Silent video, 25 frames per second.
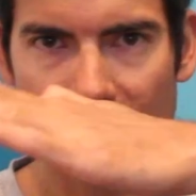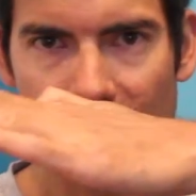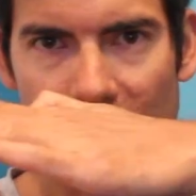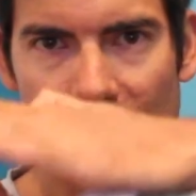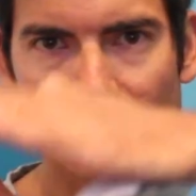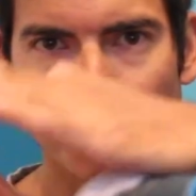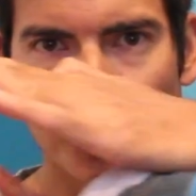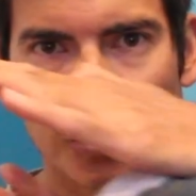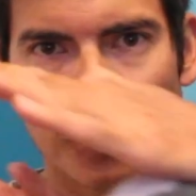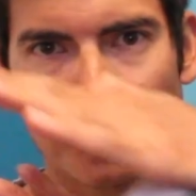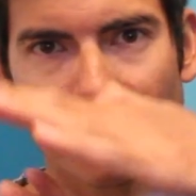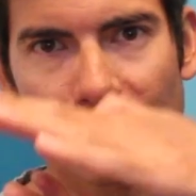
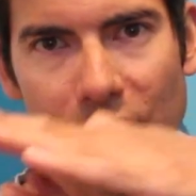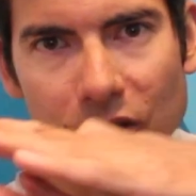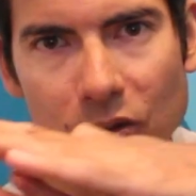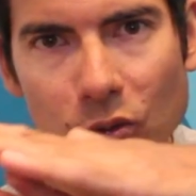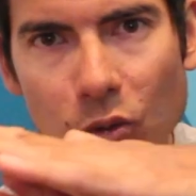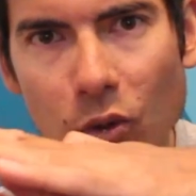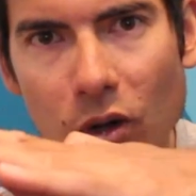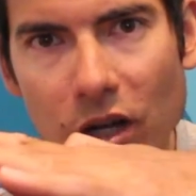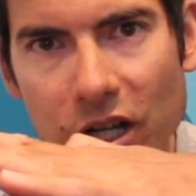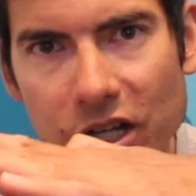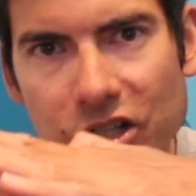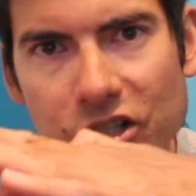this perfect
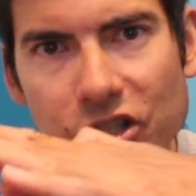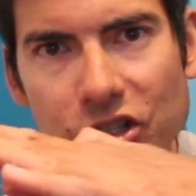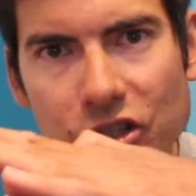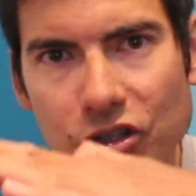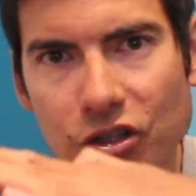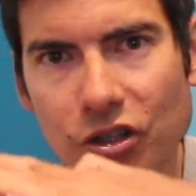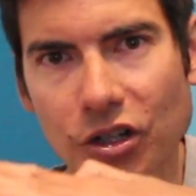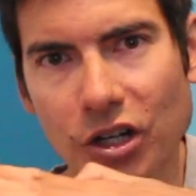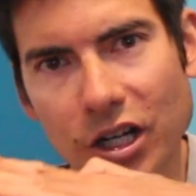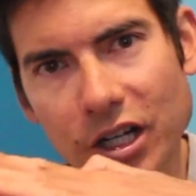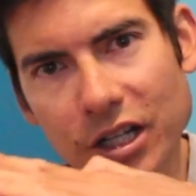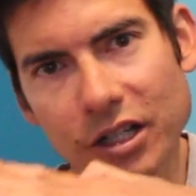wedge
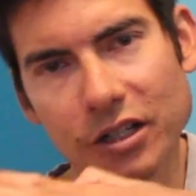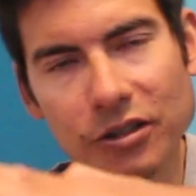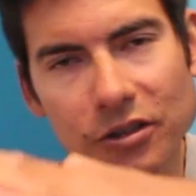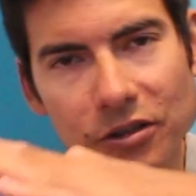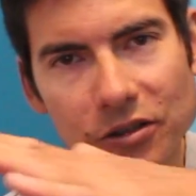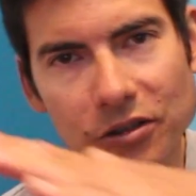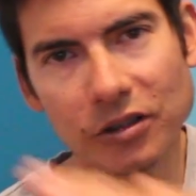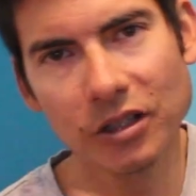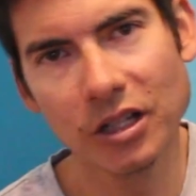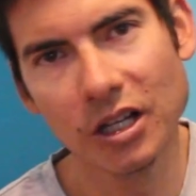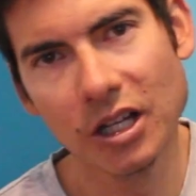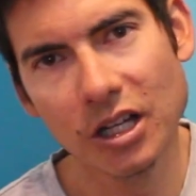
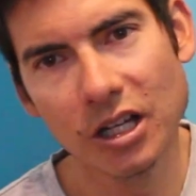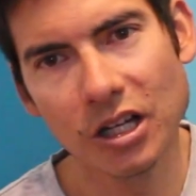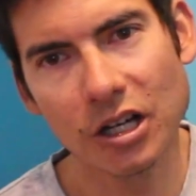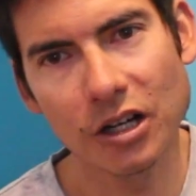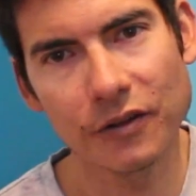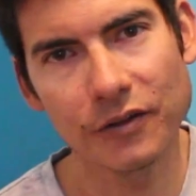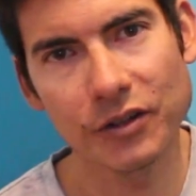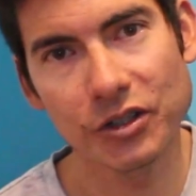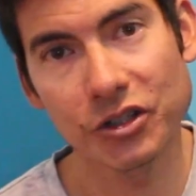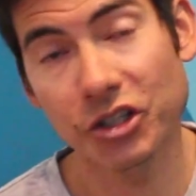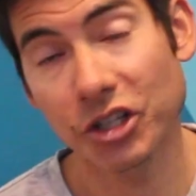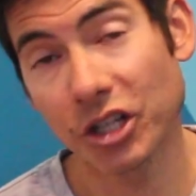triangle
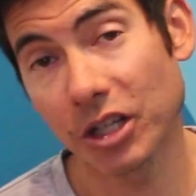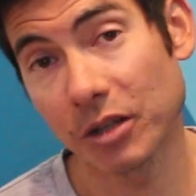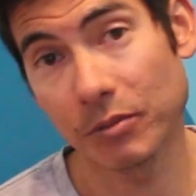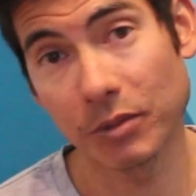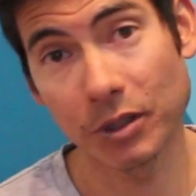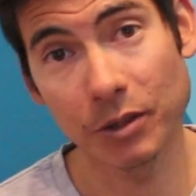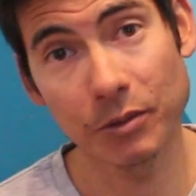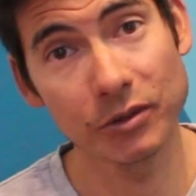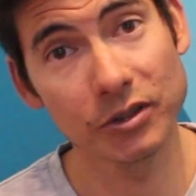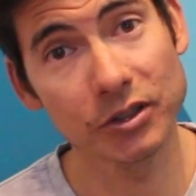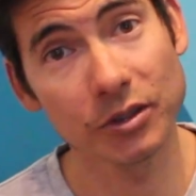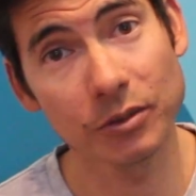of a shape.
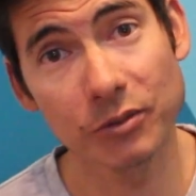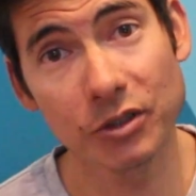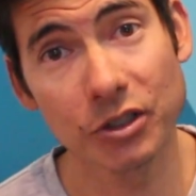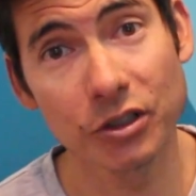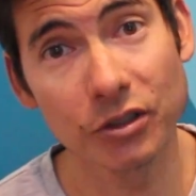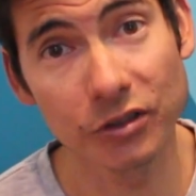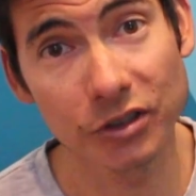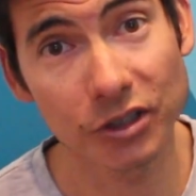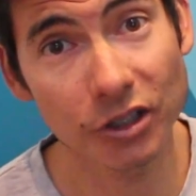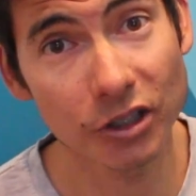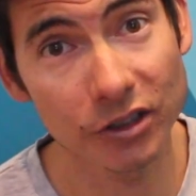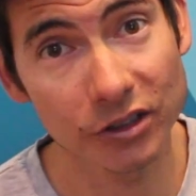Maybe some
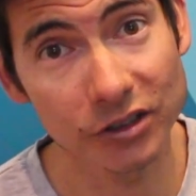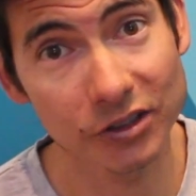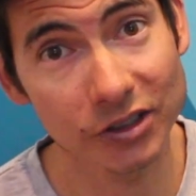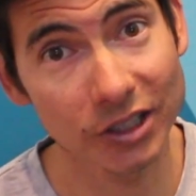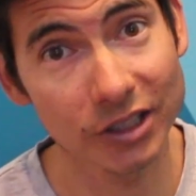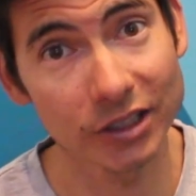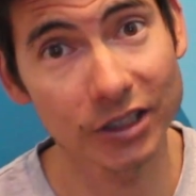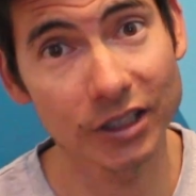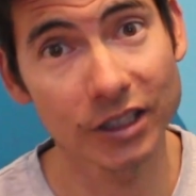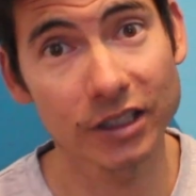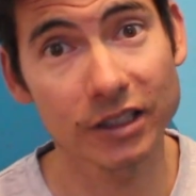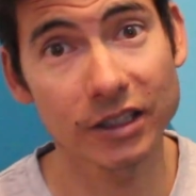shoes are
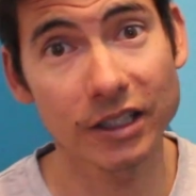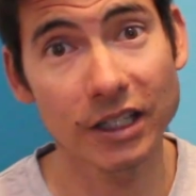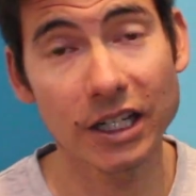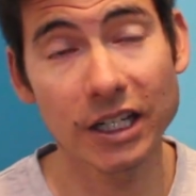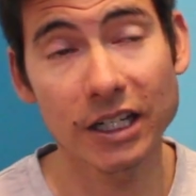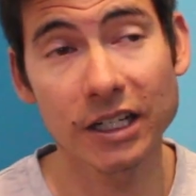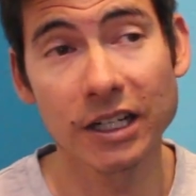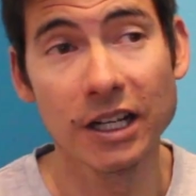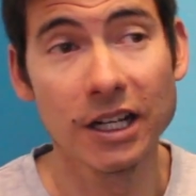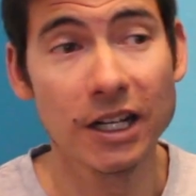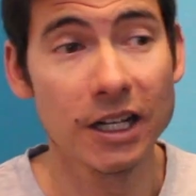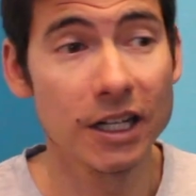designed like
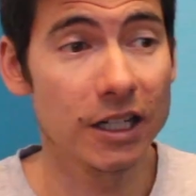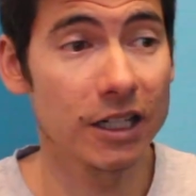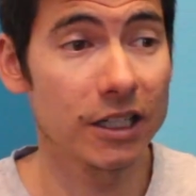that.